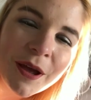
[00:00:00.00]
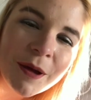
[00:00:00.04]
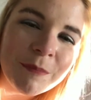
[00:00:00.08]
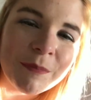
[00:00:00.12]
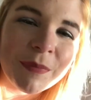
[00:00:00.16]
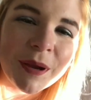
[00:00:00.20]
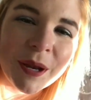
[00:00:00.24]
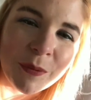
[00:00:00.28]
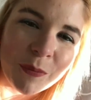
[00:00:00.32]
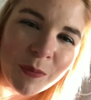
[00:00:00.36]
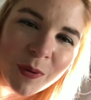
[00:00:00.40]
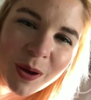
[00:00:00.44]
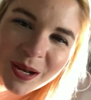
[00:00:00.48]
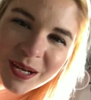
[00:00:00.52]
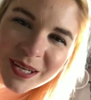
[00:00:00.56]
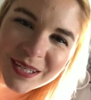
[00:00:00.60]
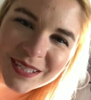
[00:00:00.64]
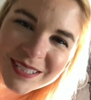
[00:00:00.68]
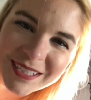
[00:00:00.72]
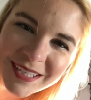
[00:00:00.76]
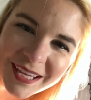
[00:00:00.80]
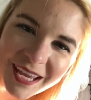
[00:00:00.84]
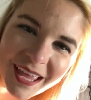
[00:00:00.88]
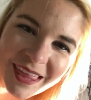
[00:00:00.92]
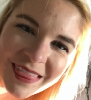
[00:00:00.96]
But I wanted
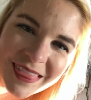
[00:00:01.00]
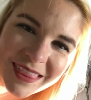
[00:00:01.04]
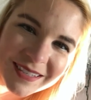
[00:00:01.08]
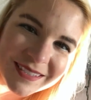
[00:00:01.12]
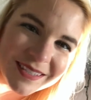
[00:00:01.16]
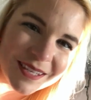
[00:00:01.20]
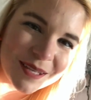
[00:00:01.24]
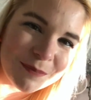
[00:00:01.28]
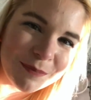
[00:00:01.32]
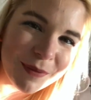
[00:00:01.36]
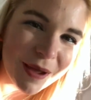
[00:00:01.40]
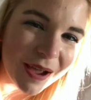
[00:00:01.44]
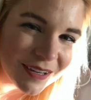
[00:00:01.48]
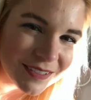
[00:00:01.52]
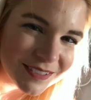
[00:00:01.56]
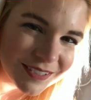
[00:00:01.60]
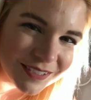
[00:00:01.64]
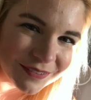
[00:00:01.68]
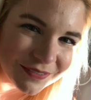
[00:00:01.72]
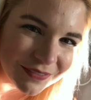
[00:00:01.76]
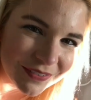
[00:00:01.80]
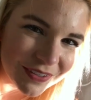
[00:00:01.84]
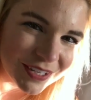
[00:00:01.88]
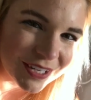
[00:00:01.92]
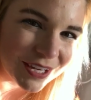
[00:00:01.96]
to get this
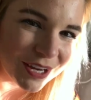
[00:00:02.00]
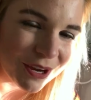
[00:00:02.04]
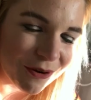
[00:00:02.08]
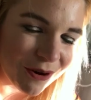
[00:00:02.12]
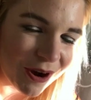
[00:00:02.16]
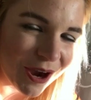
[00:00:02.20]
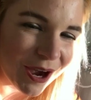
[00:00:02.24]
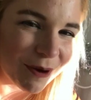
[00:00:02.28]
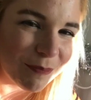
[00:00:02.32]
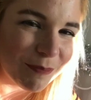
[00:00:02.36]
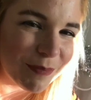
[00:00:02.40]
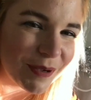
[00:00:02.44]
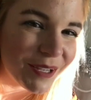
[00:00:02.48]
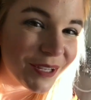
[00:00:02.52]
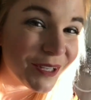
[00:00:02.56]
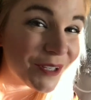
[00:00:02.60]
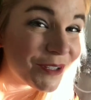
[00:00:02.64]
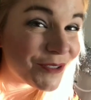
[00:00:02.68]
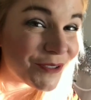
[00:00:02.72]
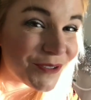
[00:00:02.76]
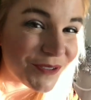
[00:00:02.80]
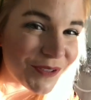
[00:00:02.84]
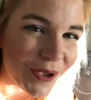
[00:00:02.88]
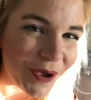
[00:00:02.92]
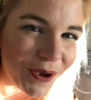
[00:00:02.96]
unboxing video up,
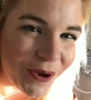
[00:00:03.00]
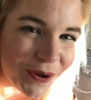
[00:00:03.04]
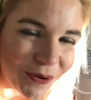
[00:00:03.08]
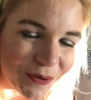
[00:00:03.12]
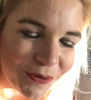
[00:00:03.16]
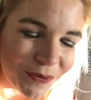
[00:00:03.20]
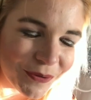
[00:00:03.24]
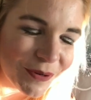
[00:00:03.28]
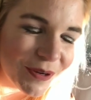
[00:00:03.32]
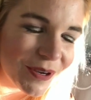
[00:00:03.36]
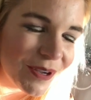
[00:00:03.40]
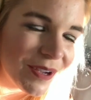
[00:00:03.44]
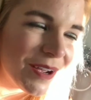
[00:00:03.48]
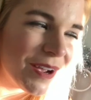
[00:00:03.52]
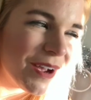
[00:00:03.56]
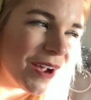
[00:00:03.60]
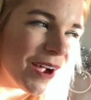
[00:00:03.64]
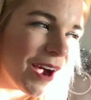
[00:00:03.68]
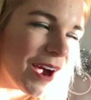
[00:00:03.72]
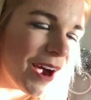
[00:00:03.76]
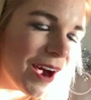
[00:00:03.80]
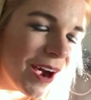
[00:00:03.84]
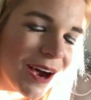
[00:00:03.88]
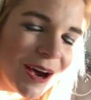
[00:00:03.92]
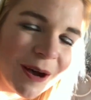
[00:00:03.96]
so
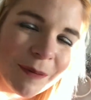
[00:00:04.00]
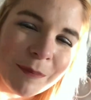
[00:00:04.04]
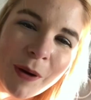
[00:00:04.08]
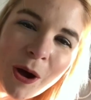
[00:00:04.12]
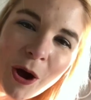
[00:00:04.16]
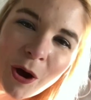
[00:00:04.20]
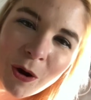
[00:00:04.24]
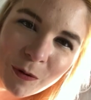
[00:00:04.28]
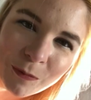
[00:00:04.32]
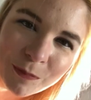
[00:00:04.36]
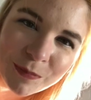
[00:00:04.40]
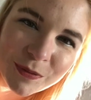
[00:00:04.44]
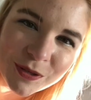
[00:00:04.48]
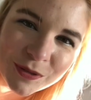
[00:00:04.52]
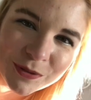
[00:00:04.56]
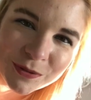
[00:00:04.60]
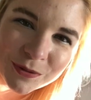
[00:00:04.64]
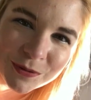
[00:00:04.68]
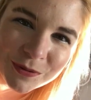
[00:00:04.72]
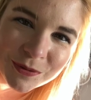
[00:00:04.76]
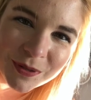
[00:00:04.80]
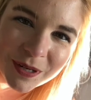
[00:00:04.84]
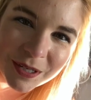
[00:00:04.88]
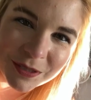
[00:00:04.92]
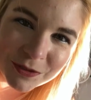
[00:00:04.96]
um, hope
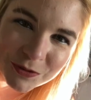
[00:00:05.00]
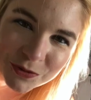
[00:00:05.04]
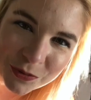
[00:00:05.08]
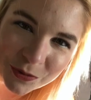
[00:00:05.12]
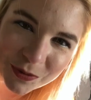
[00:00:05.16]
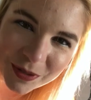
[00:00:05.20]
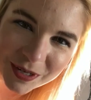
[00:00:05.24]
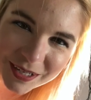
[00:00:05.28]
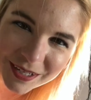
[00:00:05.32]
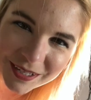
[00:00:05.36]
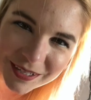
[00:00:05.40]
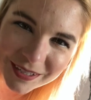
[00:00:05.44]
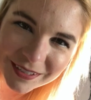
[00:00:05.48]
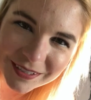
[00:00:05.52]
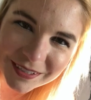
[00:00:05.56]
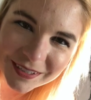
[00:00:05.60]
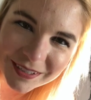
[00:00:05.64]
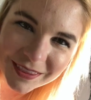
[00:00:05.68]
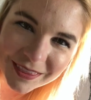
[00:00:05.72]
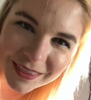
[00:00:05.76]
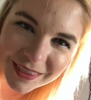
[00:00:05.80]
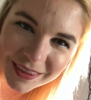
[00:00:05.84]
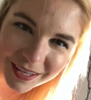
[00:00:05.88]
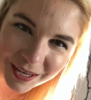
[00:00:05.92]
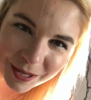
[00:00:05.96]
you enjoyed
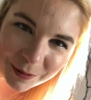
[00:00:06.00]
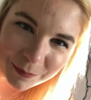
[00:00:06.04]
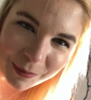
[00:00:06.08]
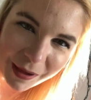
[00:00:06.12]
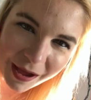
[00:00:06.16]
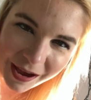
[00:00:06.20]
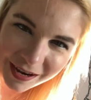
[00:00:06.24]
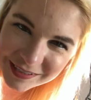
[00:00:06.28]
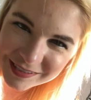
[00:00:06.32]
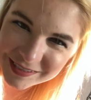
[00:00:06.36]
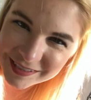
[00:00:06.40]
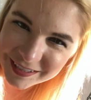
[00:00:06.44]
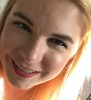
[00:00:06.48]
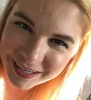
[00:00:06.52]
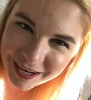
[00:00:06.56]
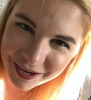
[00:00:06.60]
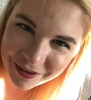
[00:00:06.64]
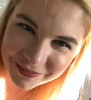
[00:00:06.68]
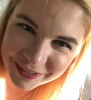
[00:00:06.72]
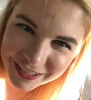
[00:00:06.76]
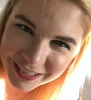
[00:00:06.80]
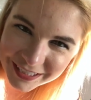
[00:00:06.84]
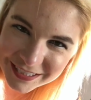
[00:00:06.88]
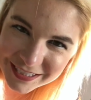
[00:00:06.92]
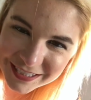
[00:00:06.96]
the unboxing
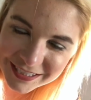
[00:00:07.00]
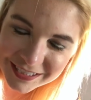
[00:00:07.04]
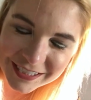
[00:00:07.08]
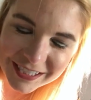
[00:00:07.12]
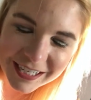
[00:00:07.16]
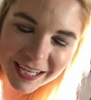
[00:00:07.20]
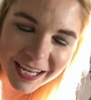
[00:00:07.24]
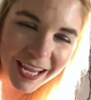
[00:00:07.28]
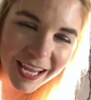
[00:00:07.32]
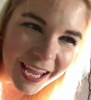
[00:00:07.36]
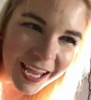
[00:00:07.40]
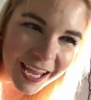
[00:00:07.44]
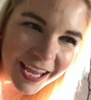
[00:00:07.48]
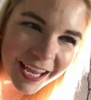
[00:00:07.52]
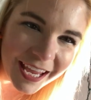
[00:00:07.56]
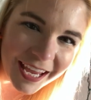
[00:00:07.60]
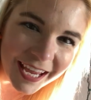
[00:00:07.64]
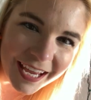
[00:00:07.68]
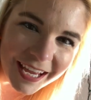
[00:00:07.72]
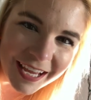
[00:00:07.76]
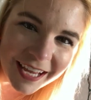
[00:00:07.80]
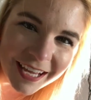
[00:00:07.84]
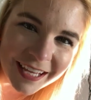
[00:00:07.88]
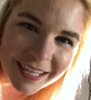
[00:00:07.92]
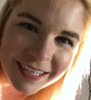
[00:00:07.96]
of it
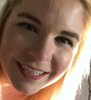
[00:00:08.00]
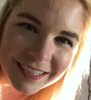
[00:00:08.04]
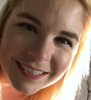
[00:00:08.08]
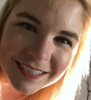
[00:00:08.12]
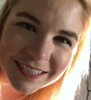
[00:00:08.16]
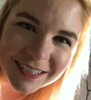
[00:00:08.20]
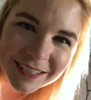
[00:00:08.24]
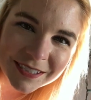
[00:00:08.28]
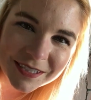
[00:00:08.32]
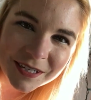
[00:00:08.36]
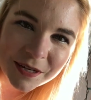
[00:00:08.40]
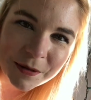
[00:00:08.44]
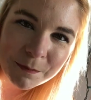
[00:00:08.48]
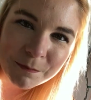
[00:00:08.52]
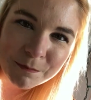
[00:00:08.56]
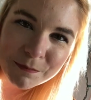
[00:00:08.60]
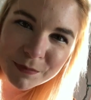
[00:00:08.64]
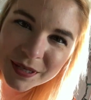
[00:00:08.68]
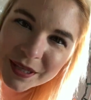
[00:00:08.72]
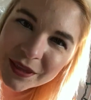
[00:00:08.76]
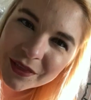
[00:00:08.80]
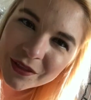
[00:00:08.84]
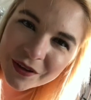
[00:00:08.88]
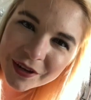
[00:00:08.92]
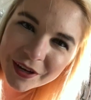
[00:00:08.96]
and
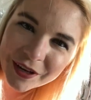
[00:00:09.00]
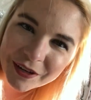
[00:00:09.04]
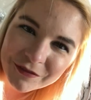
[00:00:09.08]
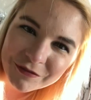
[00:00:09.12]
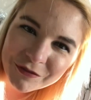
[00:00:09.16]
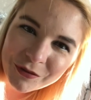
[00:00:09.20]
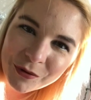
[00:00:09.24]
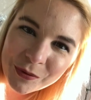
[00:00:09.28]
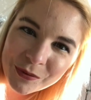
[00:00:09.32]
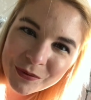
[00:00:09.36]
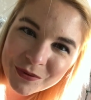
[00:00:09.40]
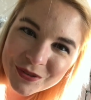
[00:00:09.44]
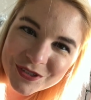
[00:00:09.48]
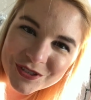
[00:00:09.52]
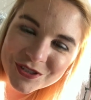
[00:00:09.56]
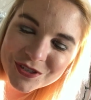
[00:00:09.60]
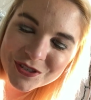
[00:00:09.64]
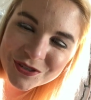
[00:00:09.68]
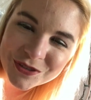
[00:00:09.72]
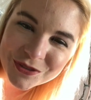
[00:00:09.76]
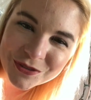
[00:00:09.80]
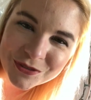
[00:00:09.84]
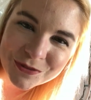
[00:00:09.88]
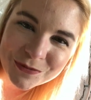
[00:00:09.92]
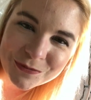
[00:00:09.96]
be looking forward
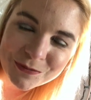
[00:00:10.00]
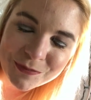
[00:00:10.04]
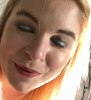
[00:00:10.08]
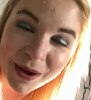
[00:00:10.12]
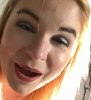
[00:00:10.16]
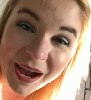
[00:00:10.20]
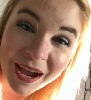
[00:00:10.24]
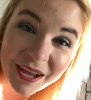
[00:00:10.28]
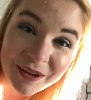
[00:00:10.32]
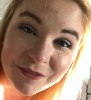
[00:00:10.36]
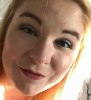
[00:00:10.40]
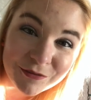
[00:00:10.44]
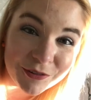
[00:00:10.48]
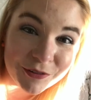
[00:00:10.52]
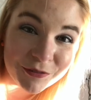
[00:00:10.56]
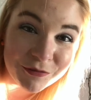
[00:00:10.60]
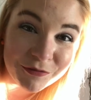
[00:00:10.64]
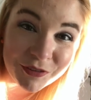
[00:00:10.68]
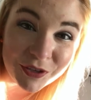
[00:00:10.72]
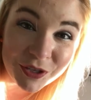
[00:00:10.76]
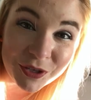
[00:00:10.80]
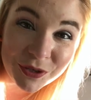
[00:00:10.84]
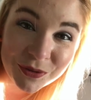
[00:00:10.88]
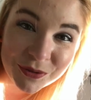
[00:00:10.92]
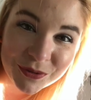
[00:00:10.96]
to my
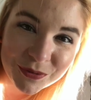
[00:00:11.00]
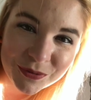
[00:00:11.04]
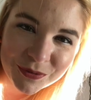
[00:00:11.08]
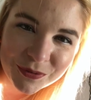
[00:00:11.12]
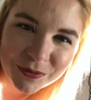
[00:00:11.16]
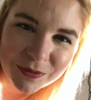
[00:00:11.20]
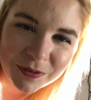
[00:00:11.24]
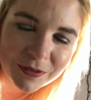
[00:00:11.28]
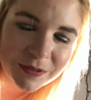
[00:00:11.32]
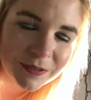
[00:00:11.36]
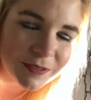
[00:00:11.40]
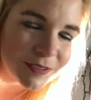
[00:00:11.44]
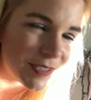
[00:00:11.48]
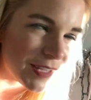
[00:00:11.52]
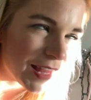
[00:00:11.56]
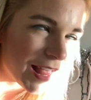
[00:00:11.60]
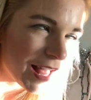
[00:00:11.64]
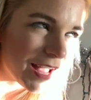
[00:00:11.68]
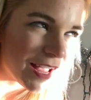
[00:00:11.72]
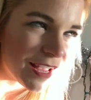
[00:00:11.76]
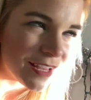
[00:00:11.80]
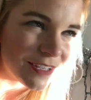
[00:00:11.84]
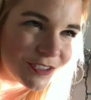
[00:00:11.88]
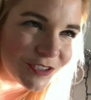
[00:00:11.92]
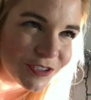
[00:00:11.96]
review
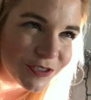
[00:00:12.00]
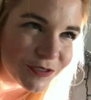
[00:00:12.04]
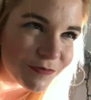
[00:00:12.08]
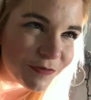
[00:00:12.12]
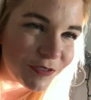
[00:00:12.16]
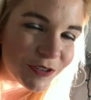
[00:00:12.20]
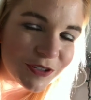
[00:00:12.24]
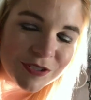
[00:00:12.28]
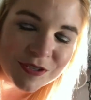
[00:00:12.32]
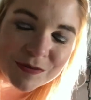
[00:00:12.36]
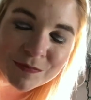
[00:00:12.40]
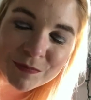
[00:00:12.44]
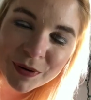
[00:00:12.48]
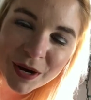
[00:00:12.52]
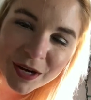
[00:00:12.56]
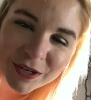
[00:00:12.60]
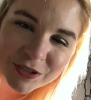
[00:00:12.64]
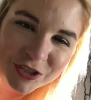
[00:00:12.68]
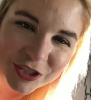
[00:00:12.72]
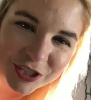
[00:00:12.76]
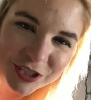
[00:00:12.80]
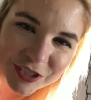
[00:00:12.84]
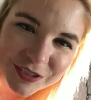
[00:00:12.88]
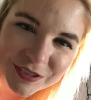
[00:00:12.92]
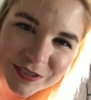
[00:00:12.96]
slash first
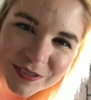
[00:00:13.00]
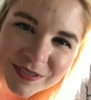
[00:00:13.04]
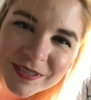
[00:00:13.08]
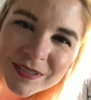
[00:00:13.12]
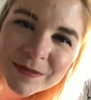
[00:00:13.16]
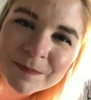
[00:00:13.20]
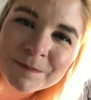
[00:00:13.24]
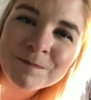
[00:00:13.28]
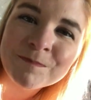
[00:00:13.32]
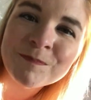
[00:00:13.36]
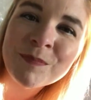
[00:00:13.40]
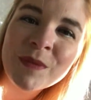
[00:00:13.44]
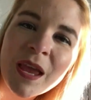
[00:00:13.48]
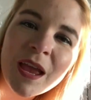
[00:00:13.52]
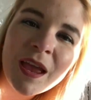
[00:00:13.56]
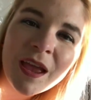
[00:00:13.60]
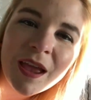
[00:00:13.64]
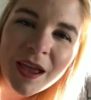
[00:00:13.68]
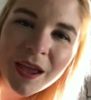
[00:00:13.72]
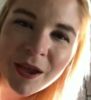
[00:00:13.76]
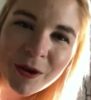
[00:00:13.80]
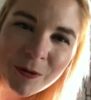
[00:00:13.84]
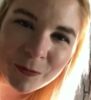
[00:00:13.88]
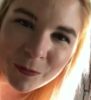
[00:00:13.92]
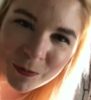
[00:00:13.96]
impressions
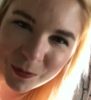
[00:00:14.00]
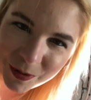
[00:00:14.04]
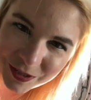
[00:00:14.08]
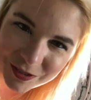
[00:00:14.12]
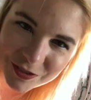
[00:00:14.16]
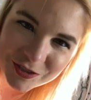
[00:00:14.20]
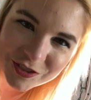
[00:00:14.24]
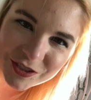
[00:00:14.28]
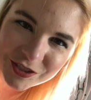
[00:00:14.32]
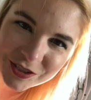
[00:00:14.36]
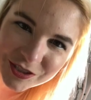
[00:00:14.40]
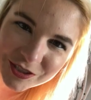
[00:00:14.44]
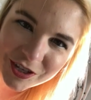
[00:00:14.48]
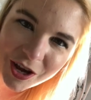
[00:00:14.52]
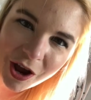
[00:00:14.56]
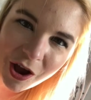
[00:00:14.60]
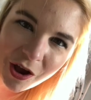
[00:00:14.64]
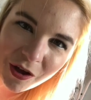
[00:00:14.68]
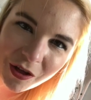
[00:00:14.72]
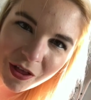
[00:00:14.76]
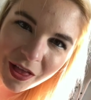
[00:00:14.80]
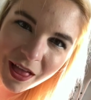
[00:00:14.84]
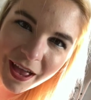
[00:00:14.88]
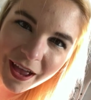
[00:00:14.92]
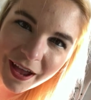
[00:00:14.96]
which
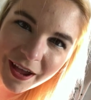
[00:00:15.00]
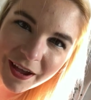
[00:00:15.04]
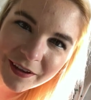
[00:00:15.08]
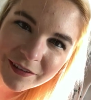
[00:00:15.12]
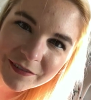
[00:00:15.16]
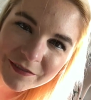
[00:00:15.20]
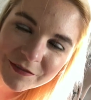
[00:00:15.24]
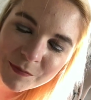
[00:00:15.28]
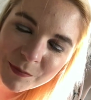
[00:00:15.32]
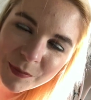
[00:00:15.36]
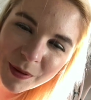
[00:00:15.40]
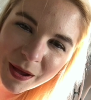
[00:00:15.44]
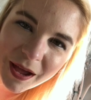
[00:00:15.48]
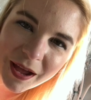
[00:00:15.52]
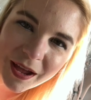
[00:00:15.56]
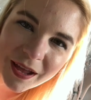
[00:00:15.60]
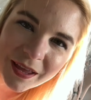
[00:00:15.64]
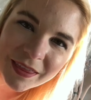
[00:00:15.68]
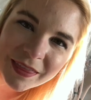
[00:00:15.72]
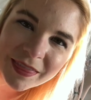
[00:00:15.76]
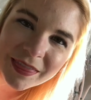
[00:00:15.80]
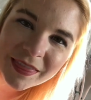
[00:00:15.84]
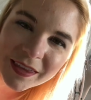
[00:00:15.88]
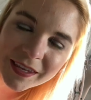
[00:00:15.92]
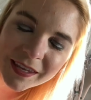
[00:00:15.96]
I'll have
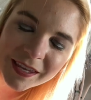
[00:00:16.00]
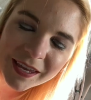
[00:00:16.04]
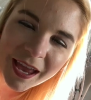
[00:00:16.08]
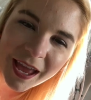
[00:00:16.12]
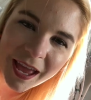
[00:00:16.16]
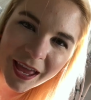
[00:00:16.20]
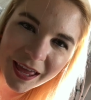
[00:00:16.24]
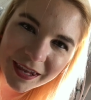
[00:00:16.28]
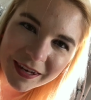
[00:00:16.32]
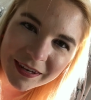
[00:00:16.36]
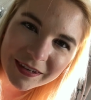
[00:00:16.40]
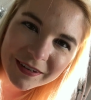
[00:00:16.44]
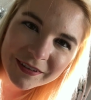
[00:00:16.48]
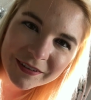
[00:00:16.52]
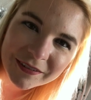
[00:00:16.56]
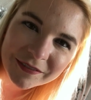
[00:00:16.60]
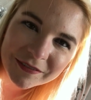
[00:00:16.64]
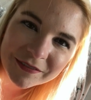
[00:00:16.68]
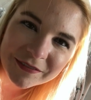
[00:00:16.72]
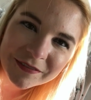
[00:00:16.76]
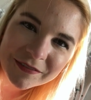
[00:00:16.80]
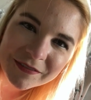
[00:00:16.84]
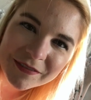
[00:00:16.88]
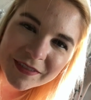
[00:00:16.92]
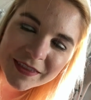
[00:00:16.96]
by the end
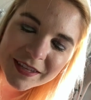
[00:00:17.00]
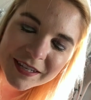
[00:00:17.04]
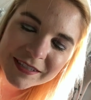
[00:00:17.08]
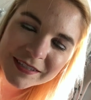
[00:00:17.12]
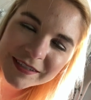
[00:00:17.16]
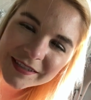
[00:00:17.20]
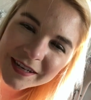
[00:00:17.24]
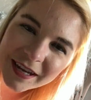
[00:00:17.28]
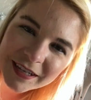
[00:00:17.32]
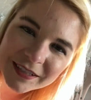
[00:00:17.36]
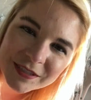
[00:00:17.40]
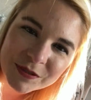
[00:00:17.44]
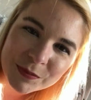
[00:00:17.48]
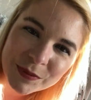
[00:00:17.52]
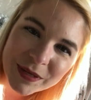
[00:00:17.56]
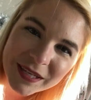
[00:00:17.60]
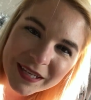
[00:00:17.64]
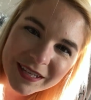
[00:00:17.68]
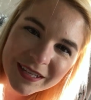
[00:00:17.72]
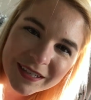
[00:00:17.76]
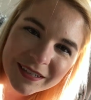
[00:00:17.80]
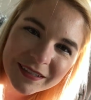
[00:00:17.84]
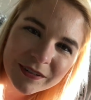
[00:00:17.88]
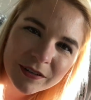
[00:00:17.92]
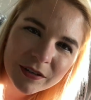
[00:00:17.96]
of this next
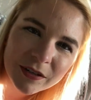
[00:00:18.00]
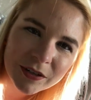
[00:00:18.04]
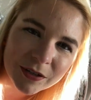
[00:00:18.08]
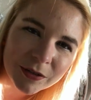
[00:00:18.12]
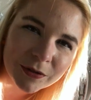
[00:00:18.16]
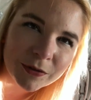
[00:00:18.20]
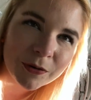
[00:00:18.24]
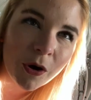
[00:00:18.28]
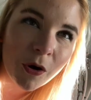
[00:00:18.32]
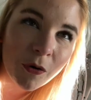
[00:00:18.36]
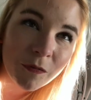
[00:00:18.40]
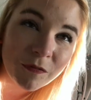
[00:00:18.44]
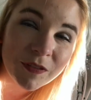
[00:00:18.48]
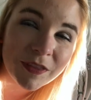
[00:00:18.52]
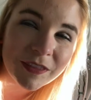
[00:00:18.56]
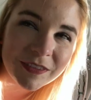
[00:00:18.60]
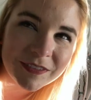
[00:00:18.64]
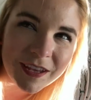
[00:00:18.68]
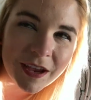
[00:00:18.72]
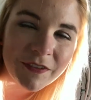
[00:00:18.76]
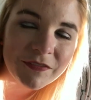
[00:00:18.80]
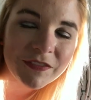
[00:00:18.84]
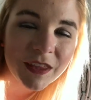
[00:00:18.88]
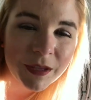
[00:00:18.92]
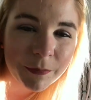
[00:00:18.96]
week, or hopefully,
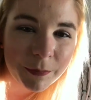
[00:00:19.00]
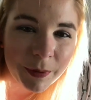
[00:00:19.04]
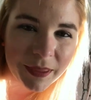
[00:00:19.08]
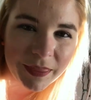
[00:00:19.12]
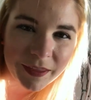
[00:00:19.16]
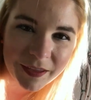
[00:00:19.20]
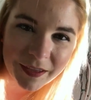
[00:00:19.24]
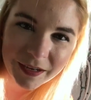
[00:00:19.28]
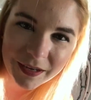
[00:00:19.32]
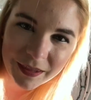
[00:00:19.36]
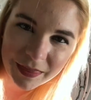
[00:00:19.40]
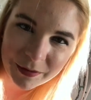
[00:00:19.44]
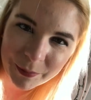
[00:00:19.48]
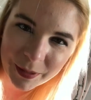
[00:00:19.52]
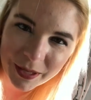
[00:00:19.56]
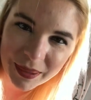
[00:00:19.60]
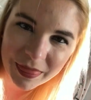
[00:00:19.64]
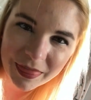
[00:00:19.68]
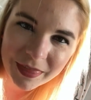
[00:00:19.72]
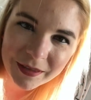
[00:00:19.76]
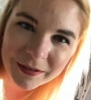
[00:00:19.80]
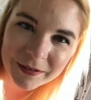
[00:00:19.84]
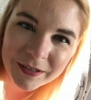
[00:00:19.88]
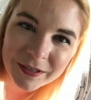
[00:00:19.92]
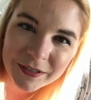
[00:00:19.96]
definitely by the end of the
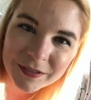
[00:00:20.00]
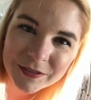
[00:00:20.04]
month.